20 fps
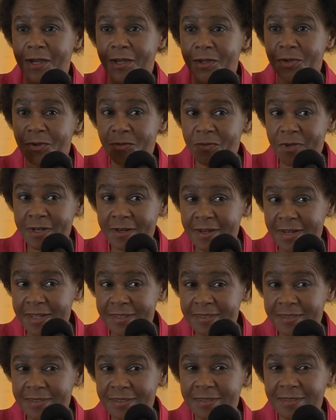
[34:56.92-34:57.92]
human
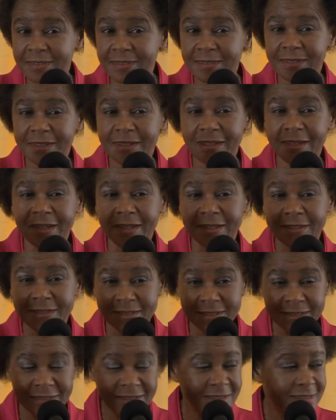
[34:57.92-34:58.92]
rights, and
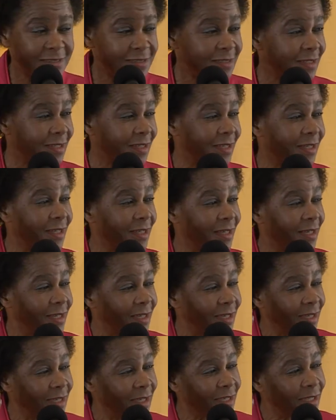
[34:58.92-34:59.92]
dignity,
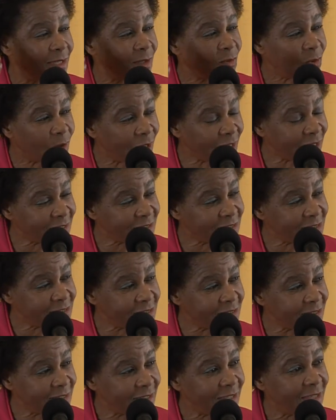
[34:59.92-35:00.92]

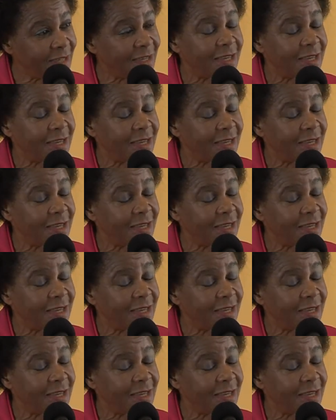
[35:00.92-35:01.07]
equality,